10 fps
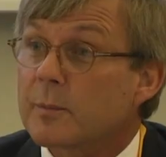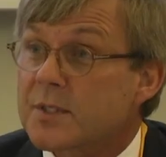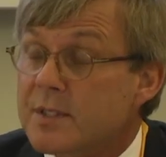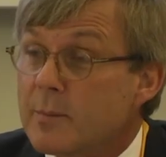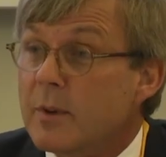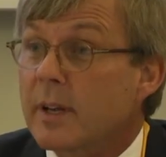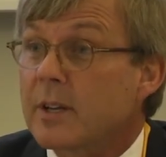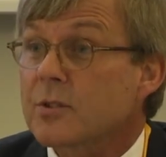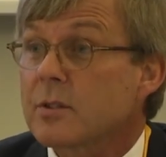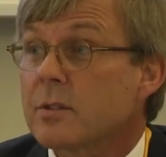from
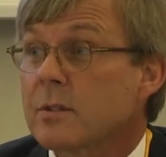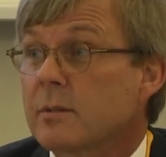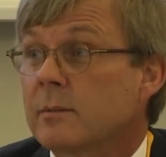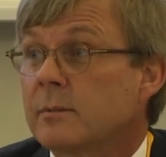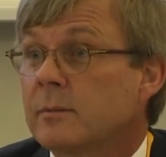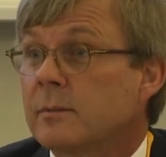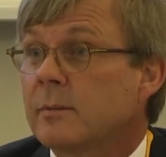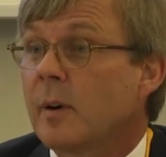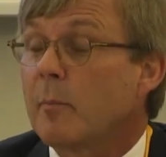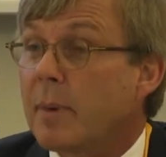simulations,
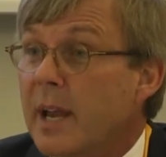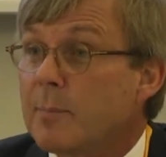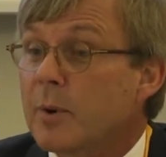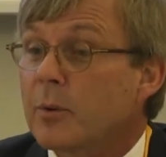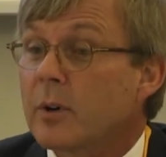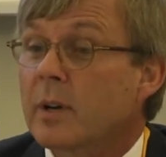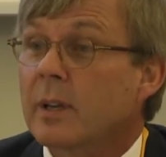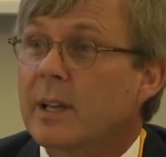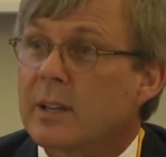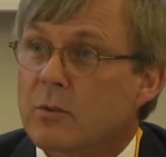paperwork,
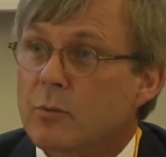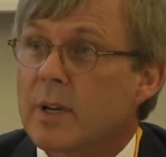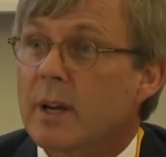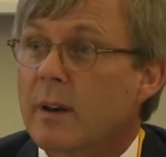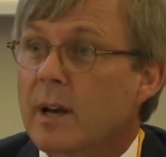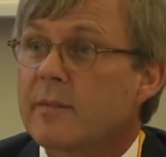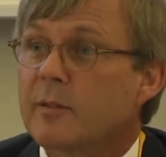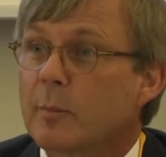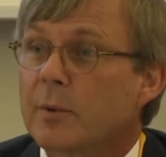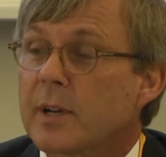into real-life
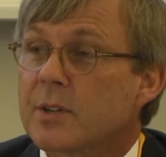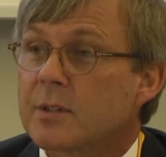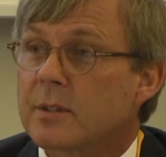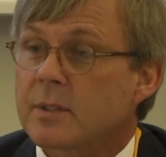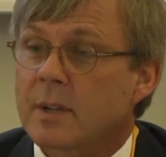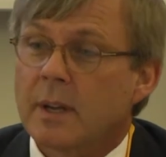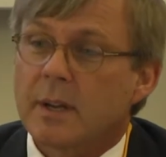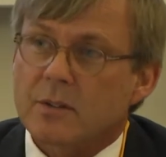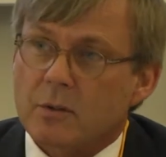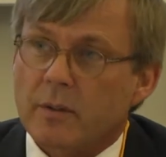operations.
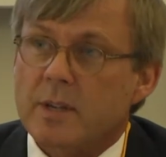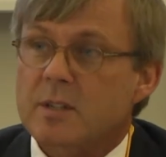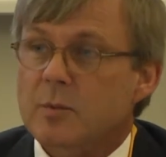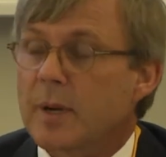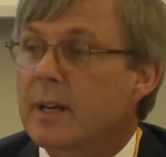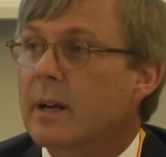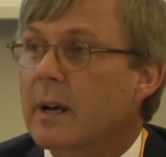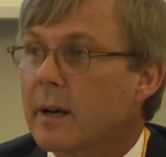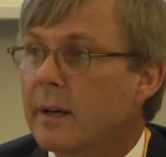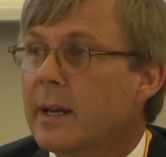So this has been a
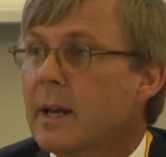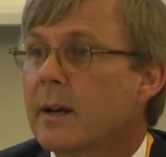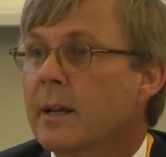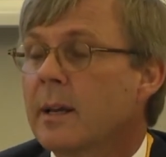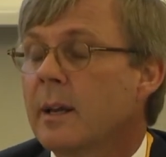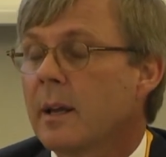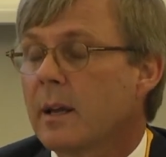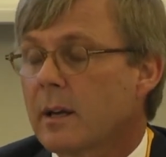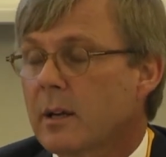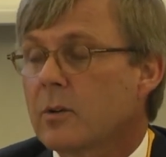clearly
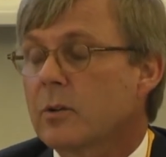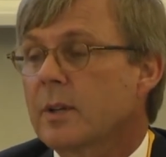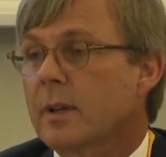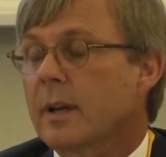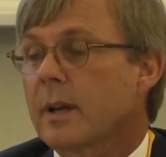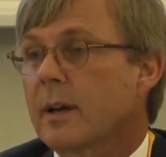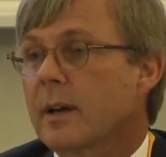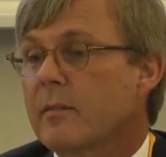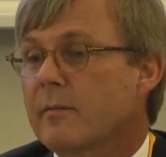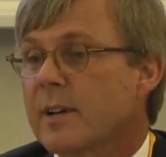good
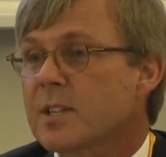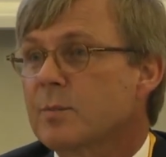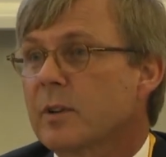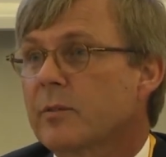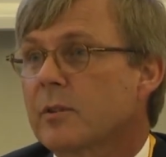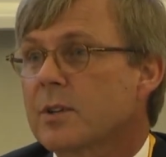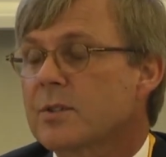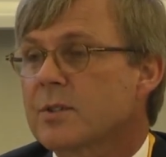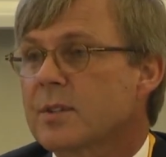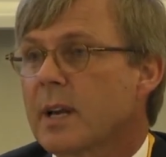investment for us
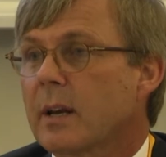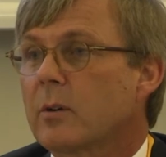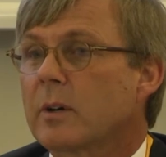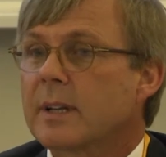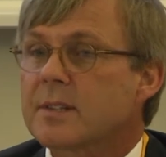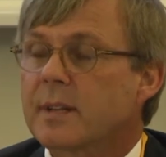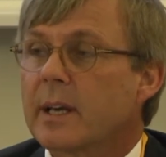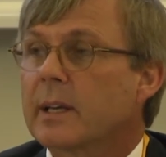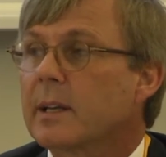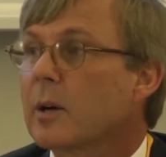to say, look, let's
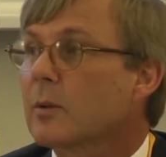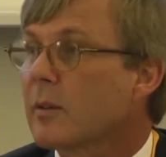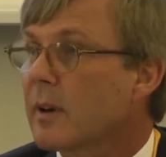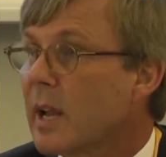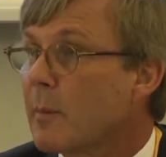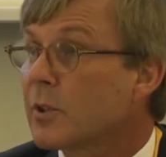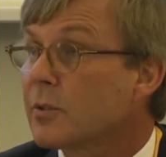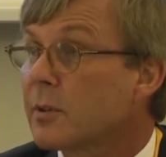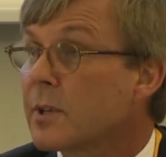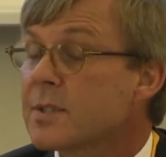take it out to the
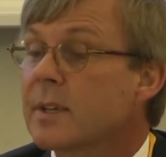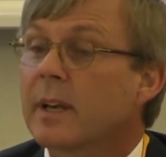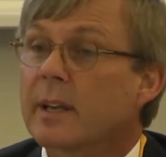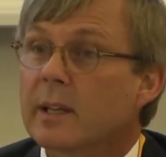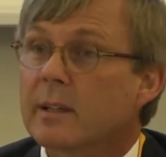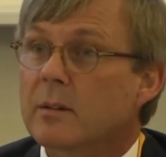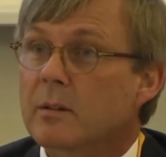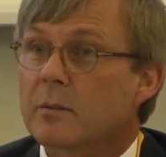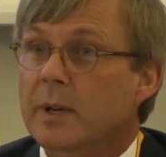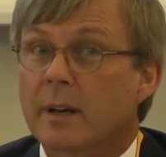laboratories and get into
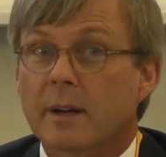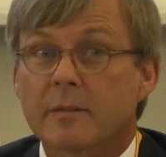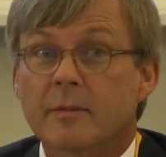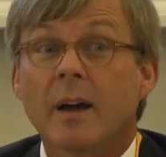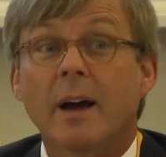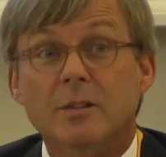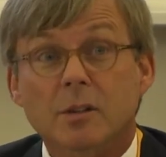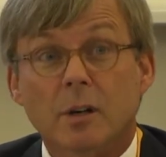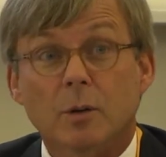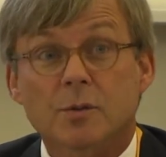the real life as
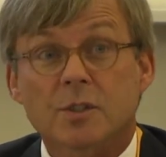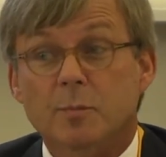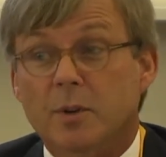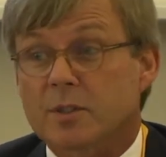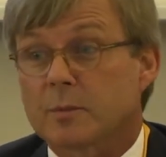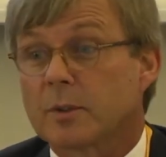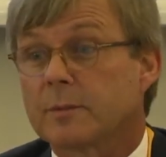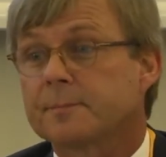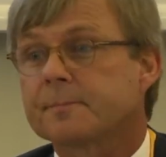close as possible.